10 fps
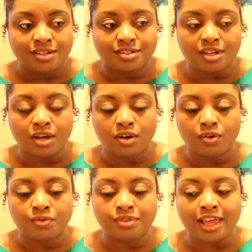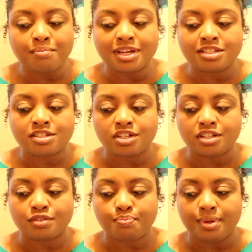so they must
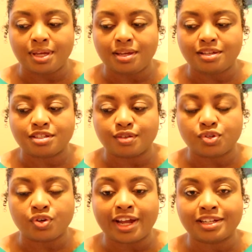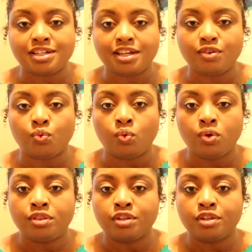just be subtracting